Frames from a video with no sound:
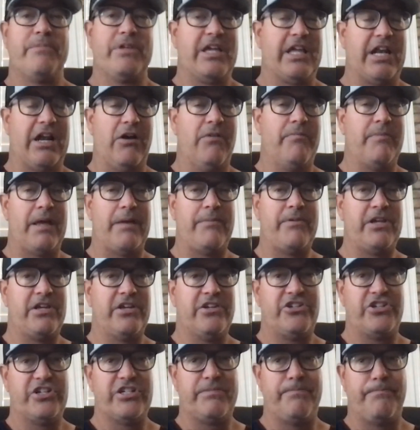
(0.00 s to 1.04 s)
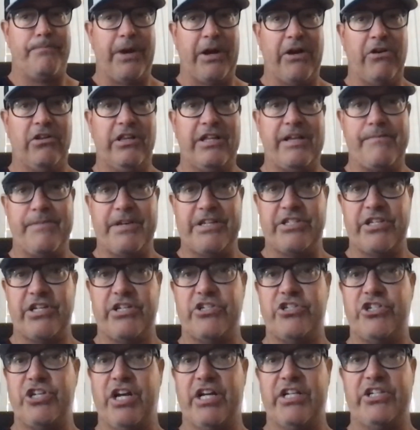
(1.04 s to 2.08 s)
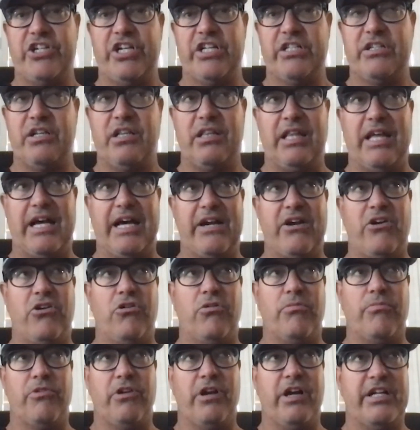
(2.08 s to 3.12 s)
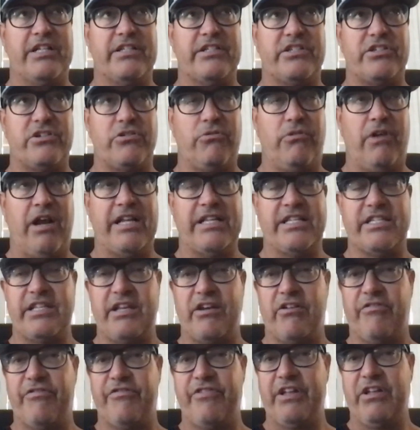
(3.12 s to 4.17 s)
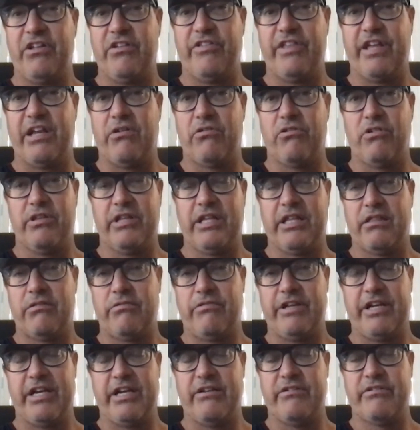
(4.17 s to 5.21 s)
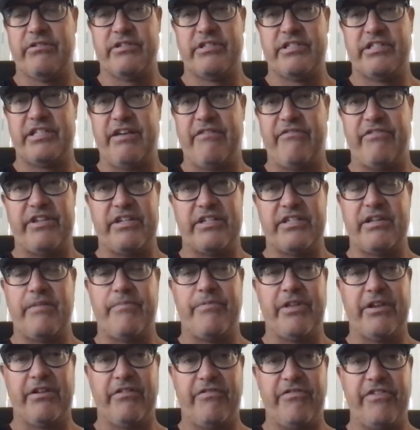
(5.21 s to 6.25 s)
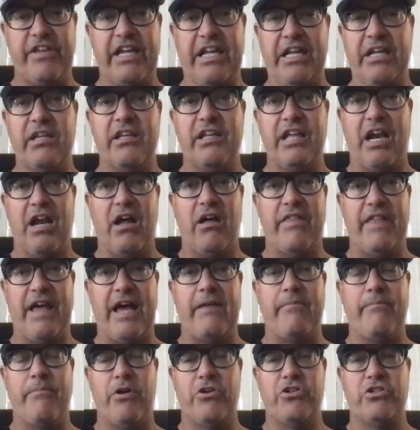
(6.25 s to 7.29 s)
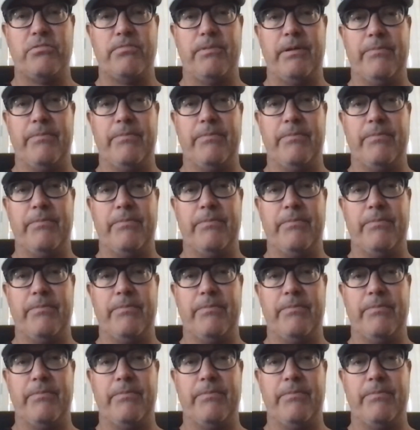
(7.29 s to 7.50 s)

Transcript: maybe you just barely miss it. Judge hits a lot of home runs to right center field that are only 370 something feet. That most